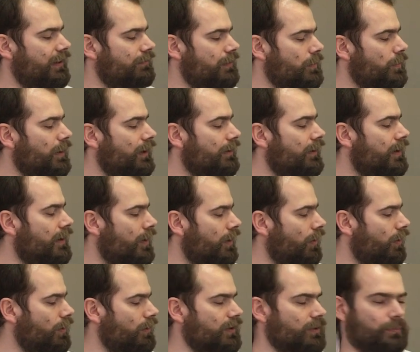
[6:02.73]
everyone,
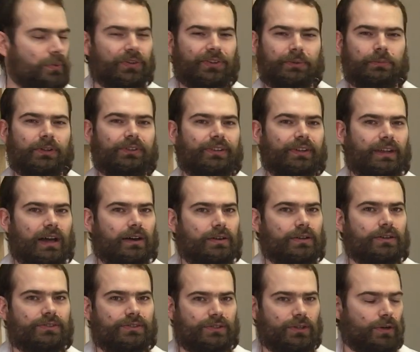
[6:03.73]
all the possible
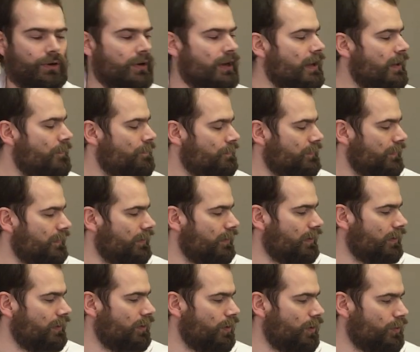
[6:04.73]
scenarios. So
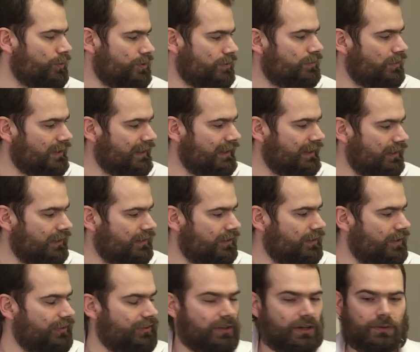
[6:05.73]
go to the link in the
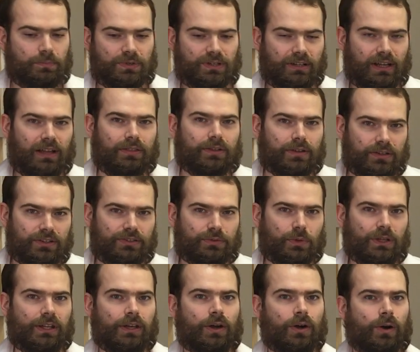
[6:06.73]
description under this
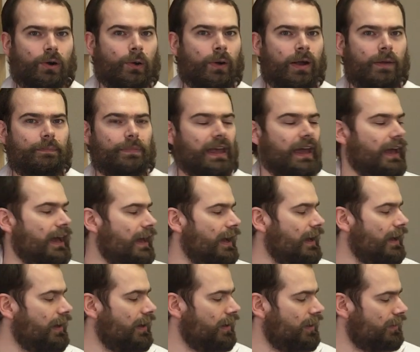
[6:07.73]
video
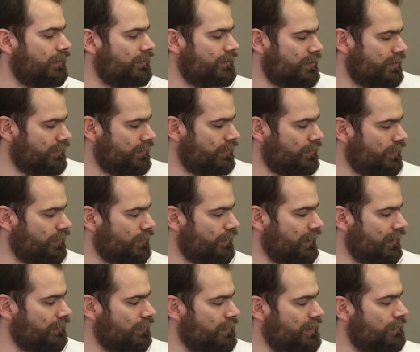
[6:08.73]
and you
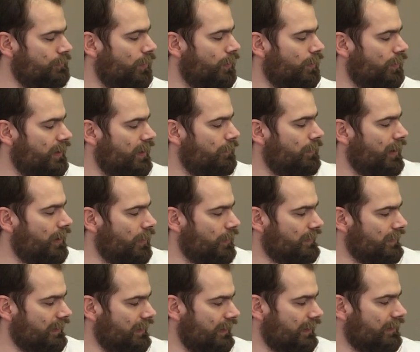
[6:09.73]
can read more
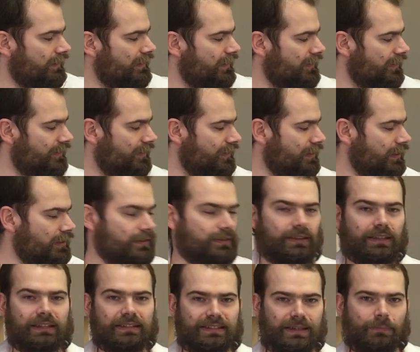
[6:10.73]
about like
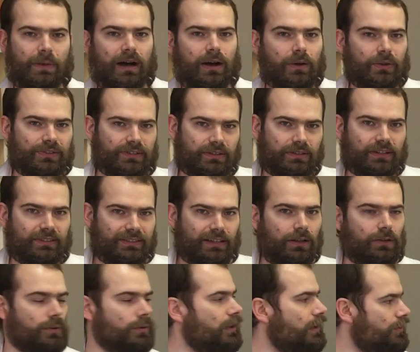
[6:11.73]
these amounts and this
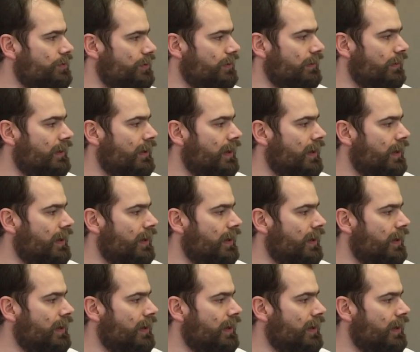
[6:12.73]
calculation.